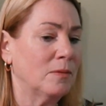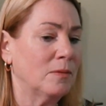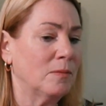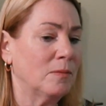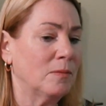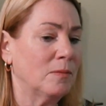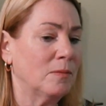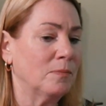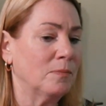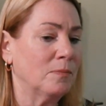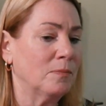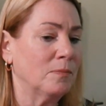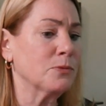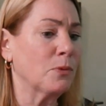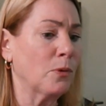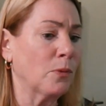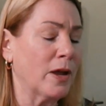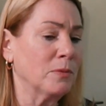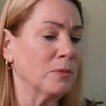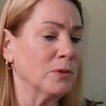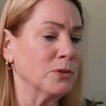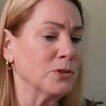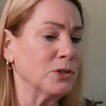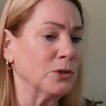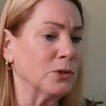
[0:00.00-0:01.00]
because we were
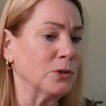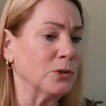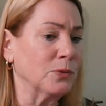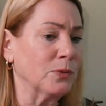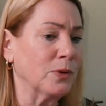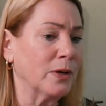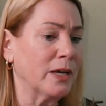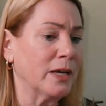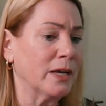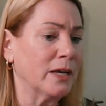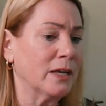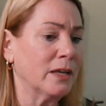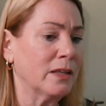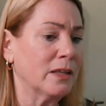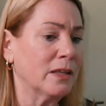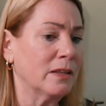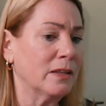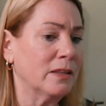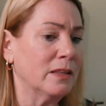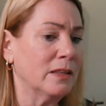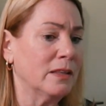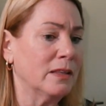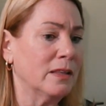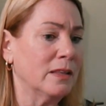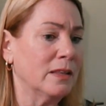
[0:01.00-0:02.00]
able to.
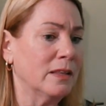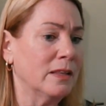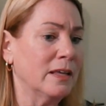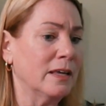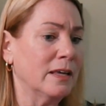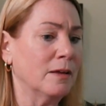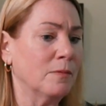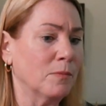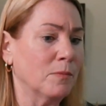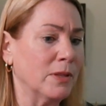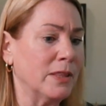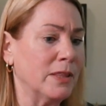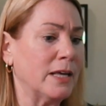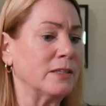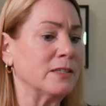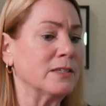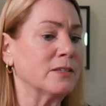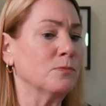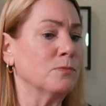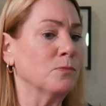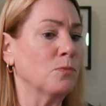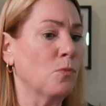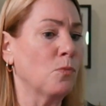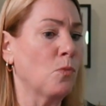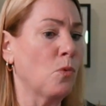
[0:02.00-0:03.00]
But
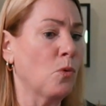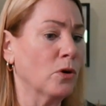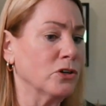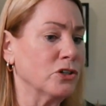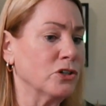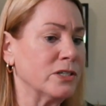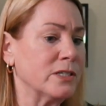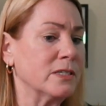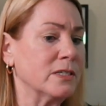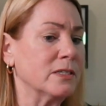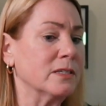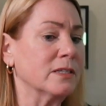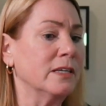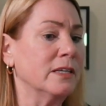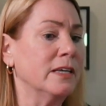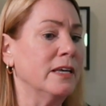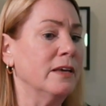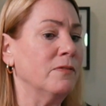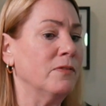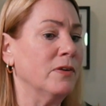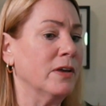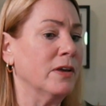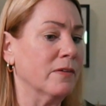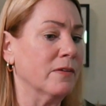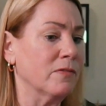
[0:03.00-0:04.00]
that's more just
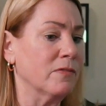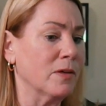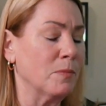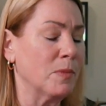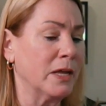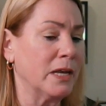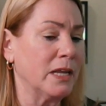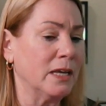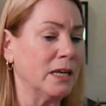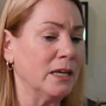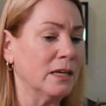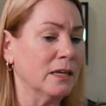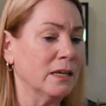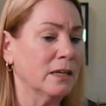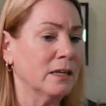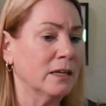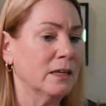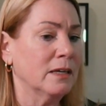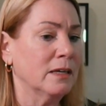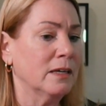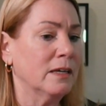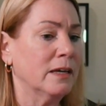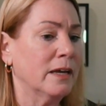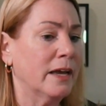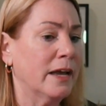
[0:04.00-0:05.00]
giving of the money.
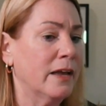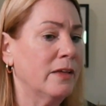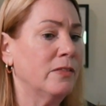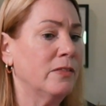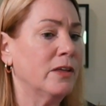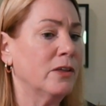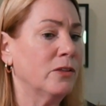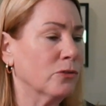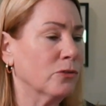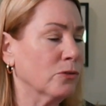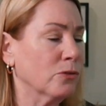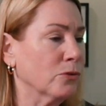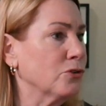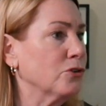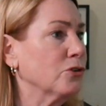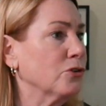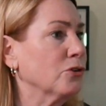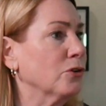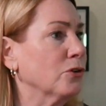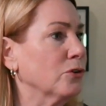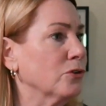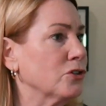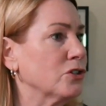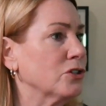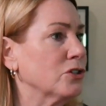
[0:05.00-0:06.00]
And then through
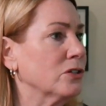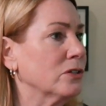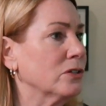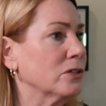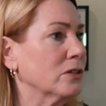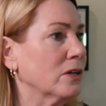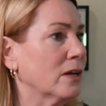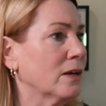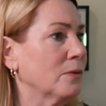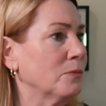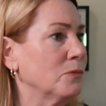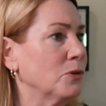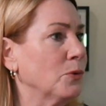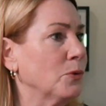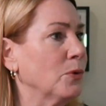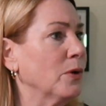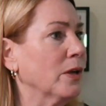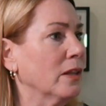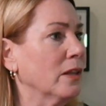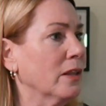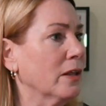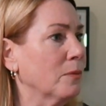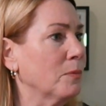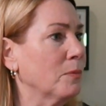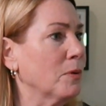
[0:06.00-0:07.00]
church,
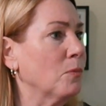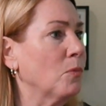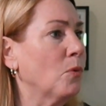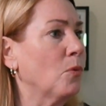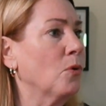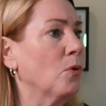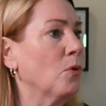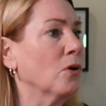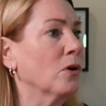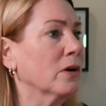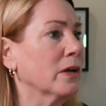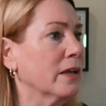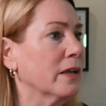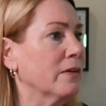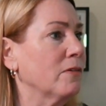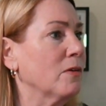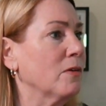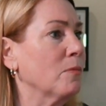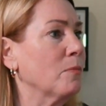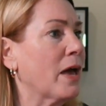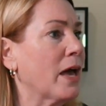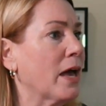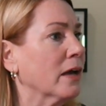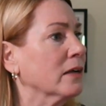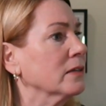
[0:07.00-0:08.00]
doing a little bit more, giving
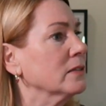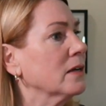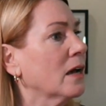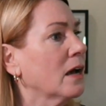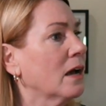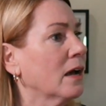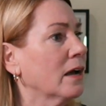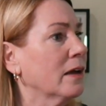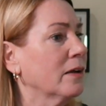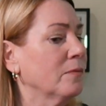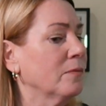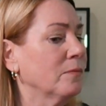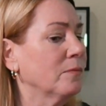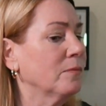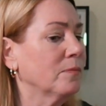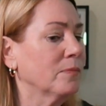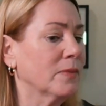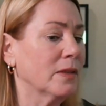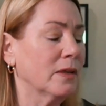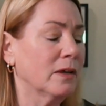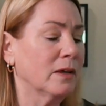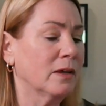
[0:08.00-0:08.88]
back time